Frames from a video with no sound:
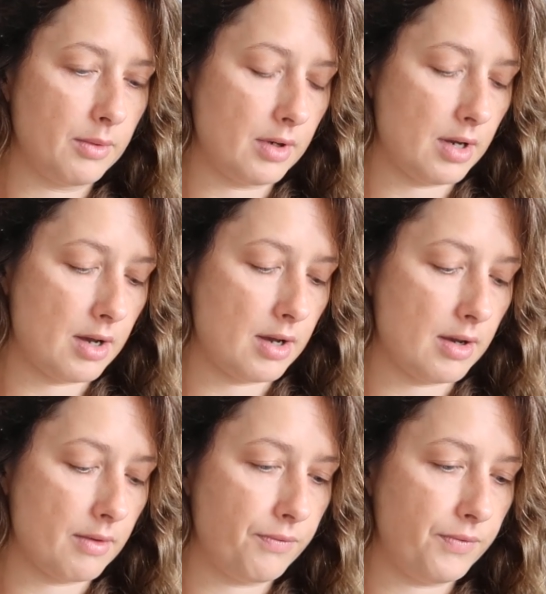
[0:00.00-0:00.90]

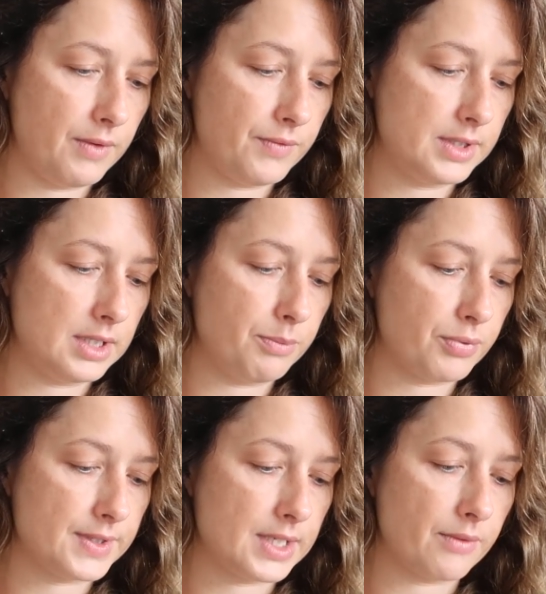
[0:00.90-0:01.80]

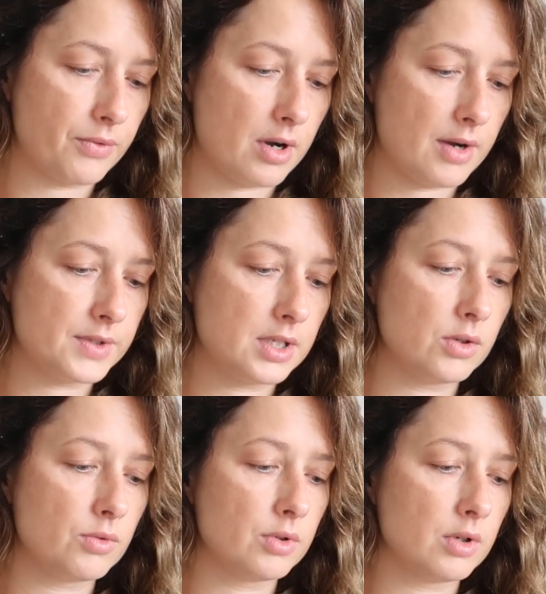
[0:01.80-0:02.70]
50% for
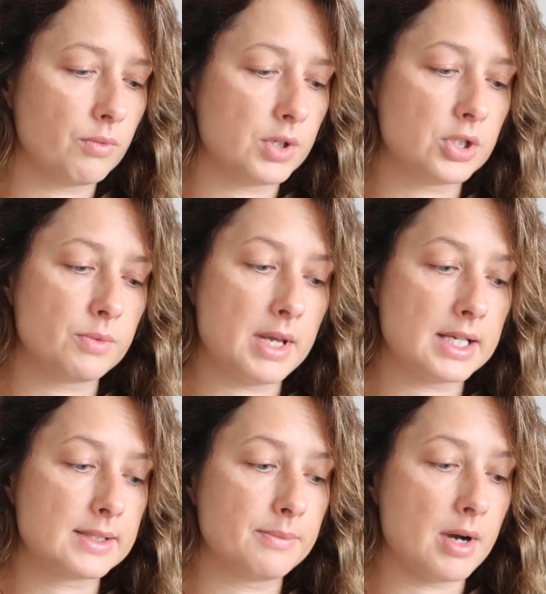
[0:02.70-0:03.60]
afternoon, which
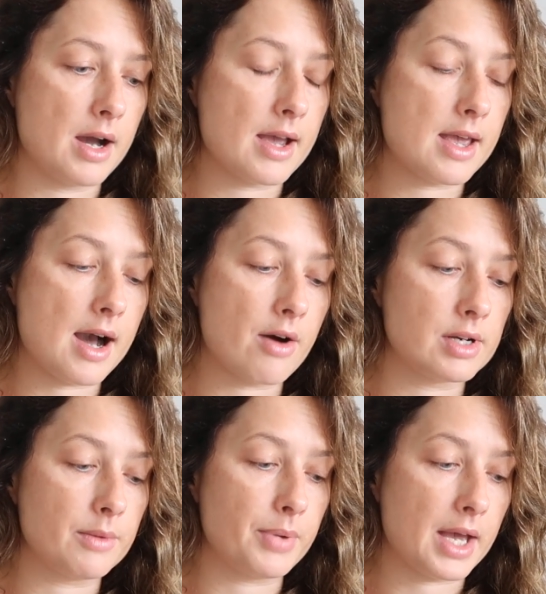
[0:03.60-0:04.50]
makes my
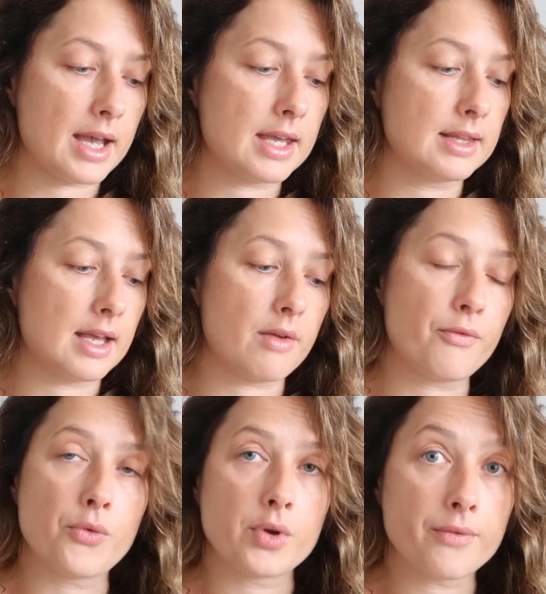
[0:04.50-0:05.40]
hourly pay there
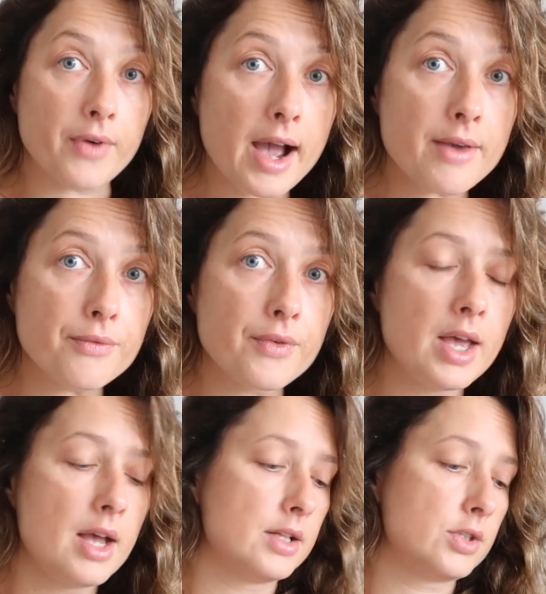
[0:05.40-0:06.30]

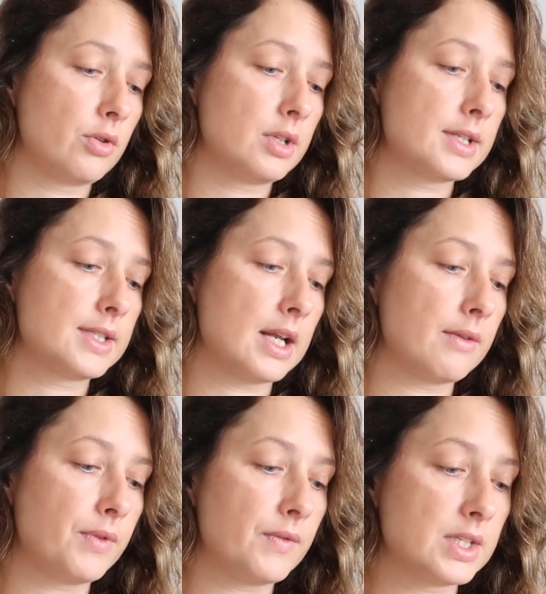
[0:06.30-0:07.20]

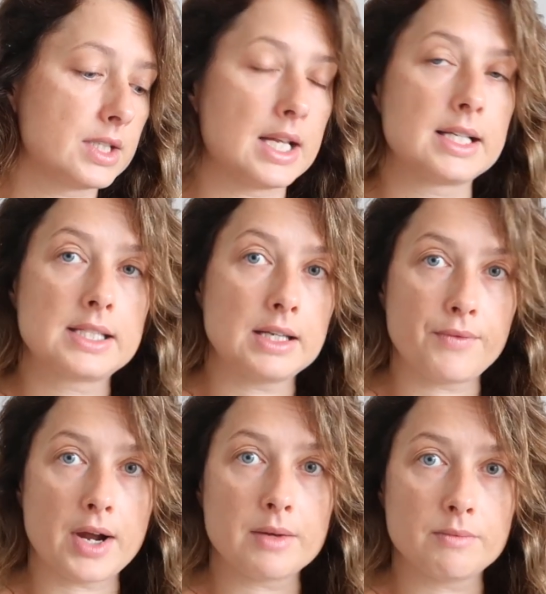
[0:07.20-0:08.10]
$45.50 if
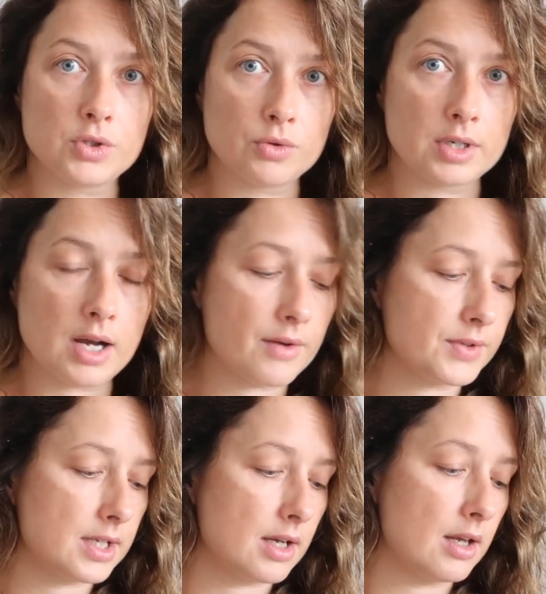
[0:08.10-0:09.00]
I'm doing
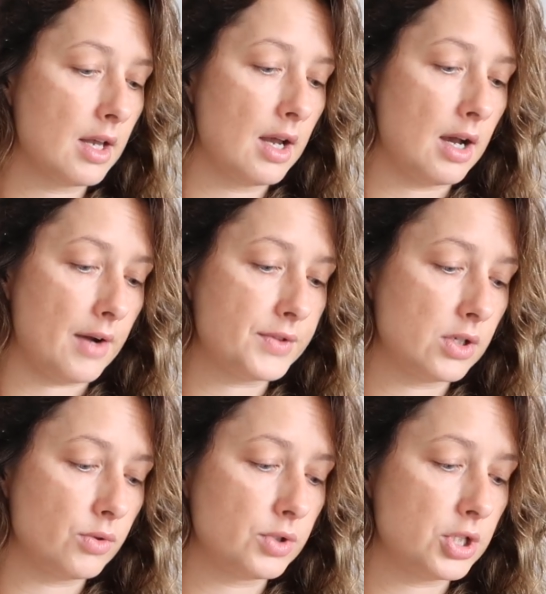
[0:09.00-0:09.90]

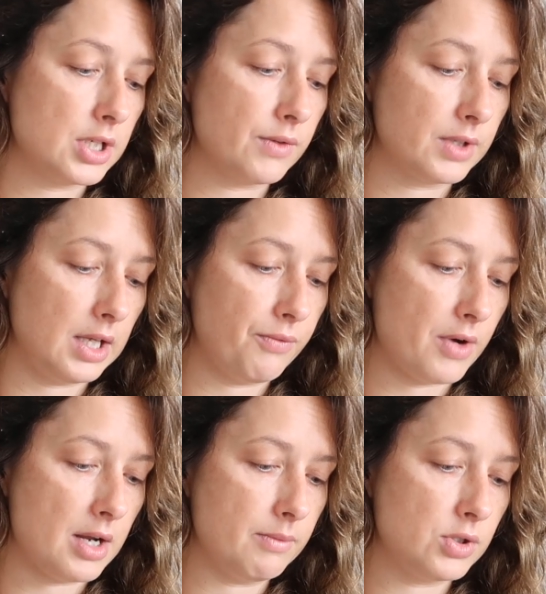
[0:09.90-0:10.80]
afternoon shift. If
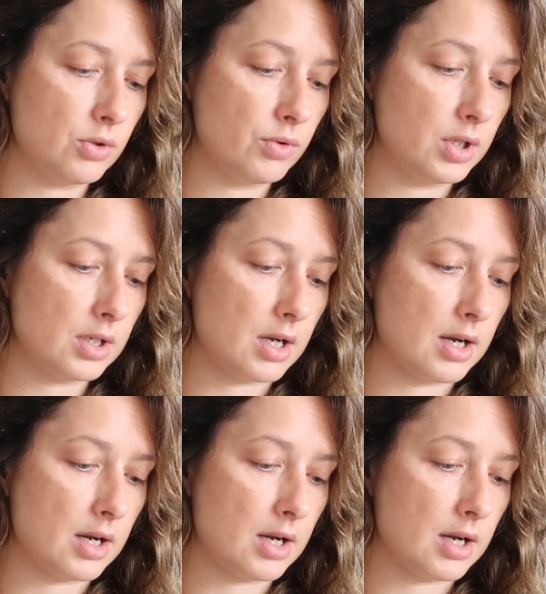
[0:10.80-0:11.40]
I'm doing